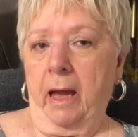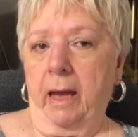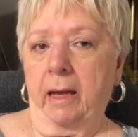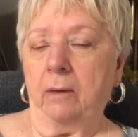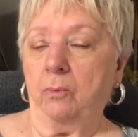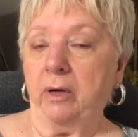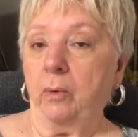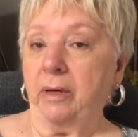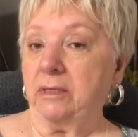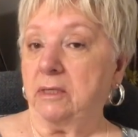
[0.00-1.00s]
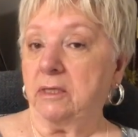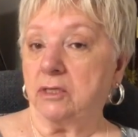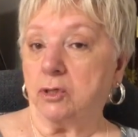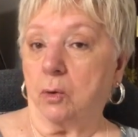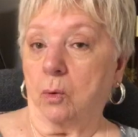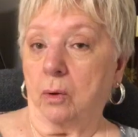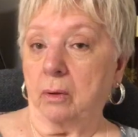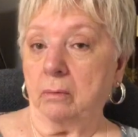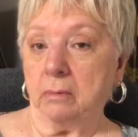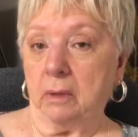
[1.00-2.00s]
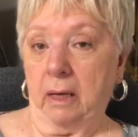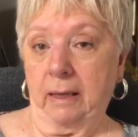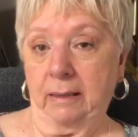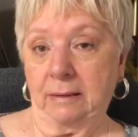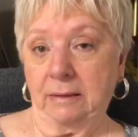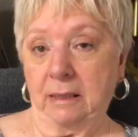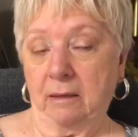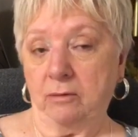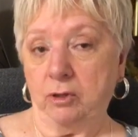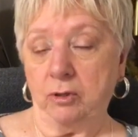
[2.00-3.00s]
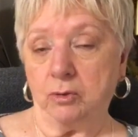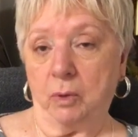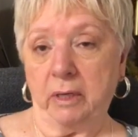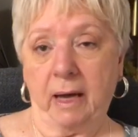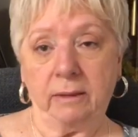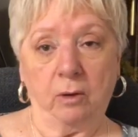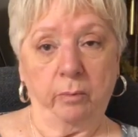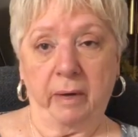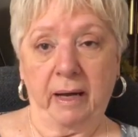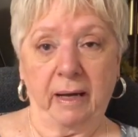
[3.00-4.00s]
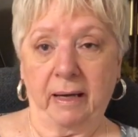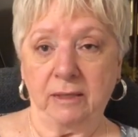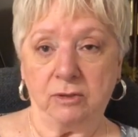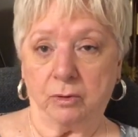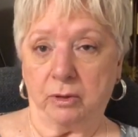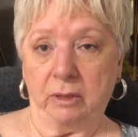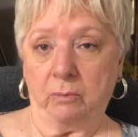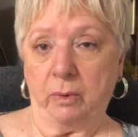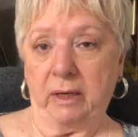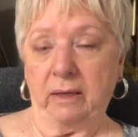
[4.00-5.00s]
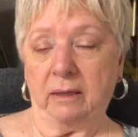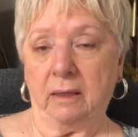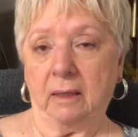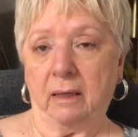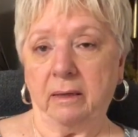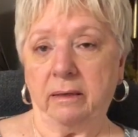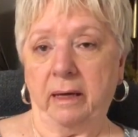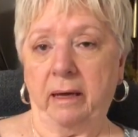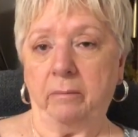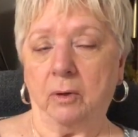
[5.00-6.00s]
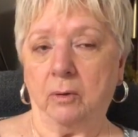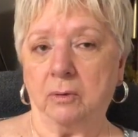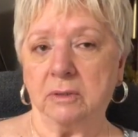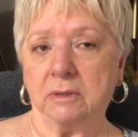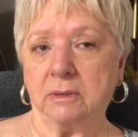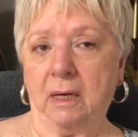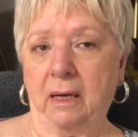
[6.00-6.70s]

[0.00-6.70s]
And we went to the store. And usually I don't buy ice cream or anything like that because